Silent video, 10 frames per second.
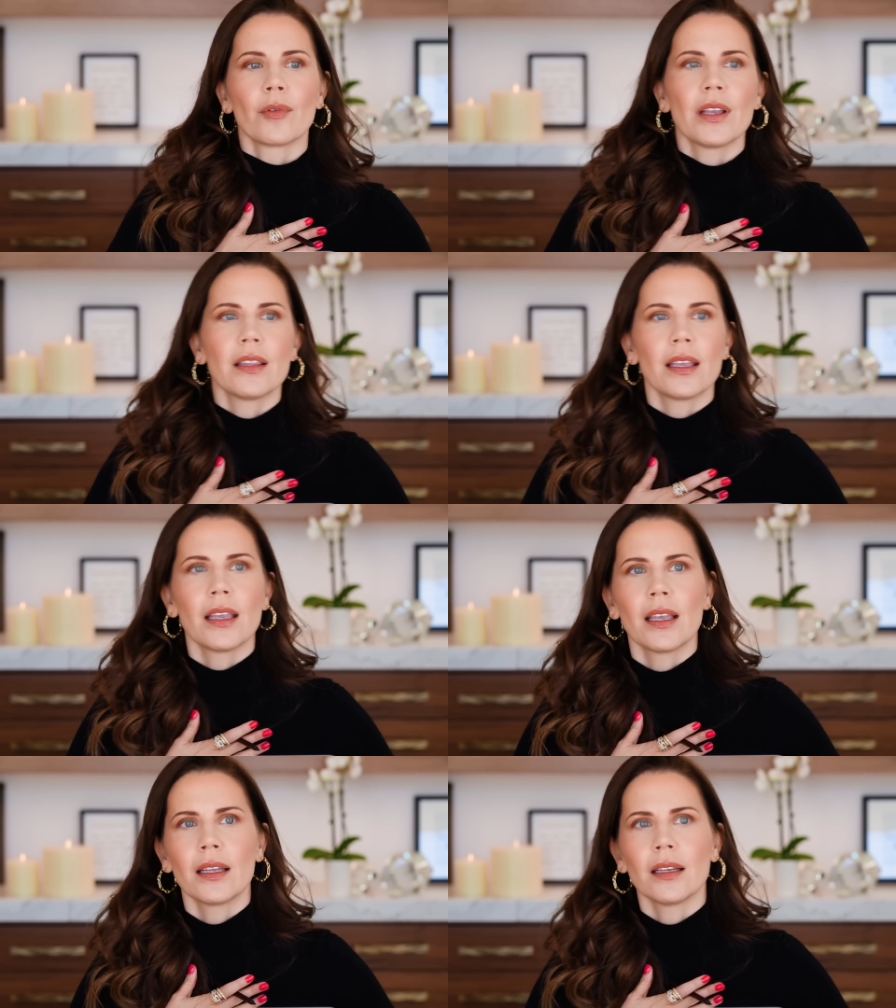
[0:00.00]

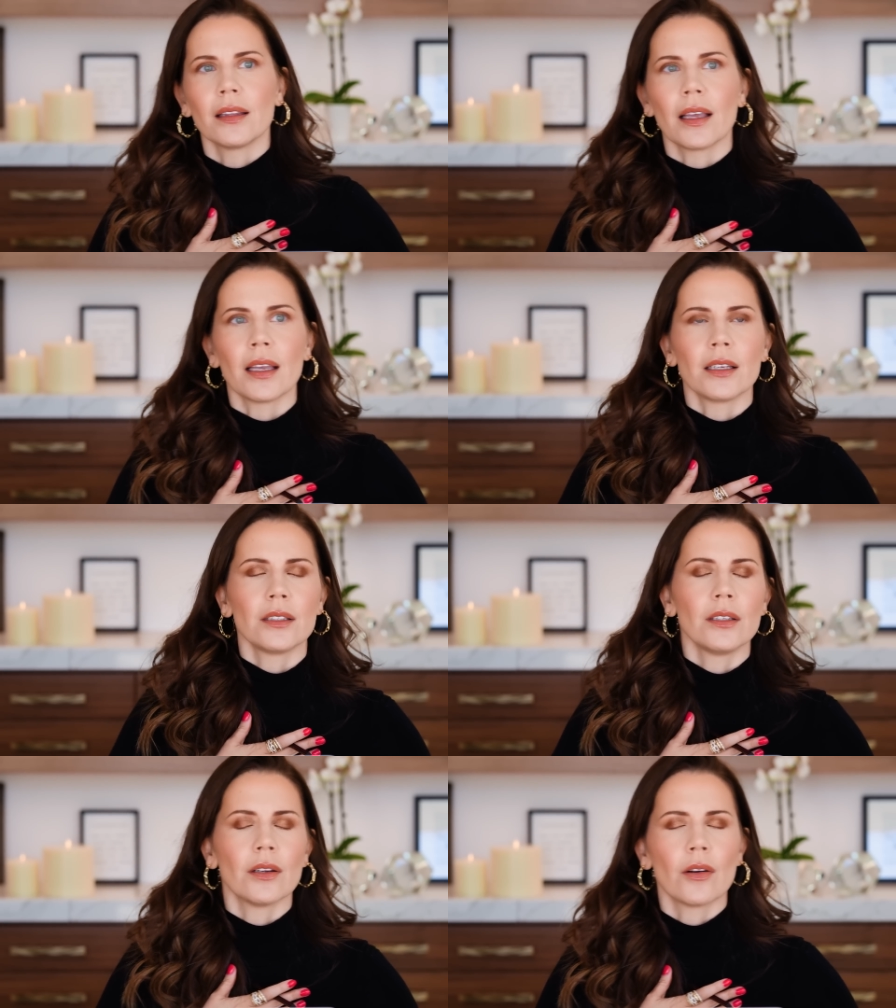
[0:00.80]
breathing and like,
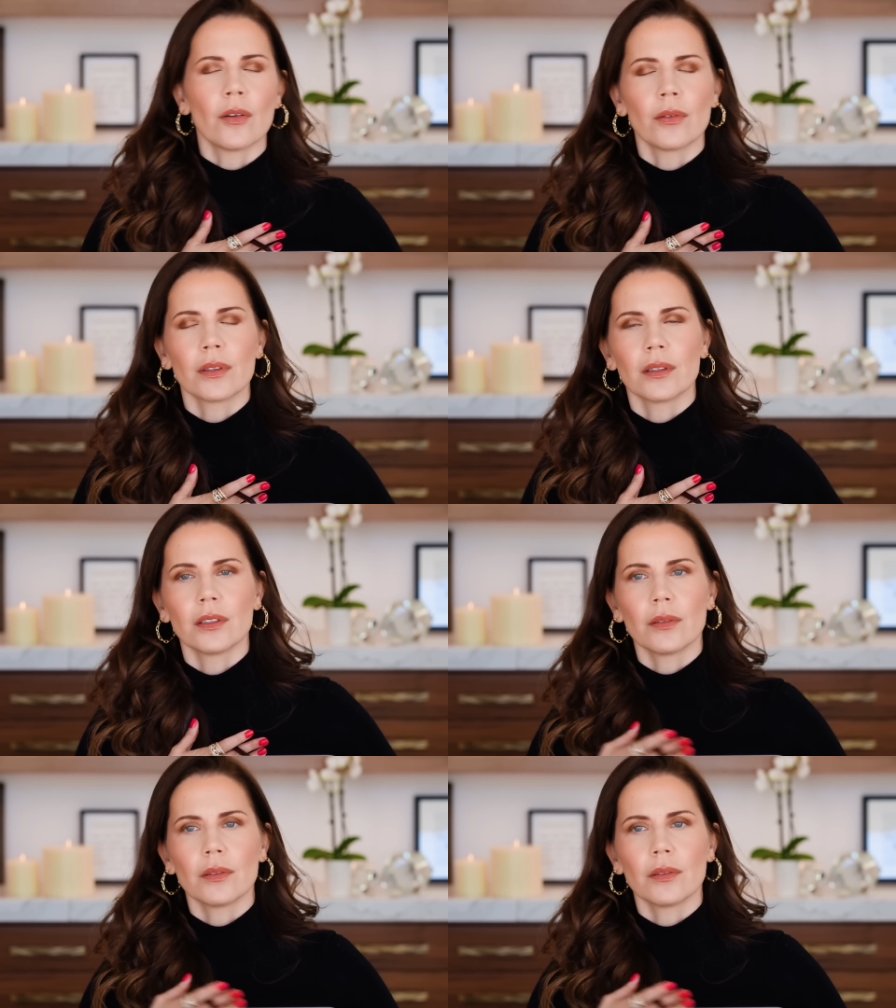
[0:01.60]
you know,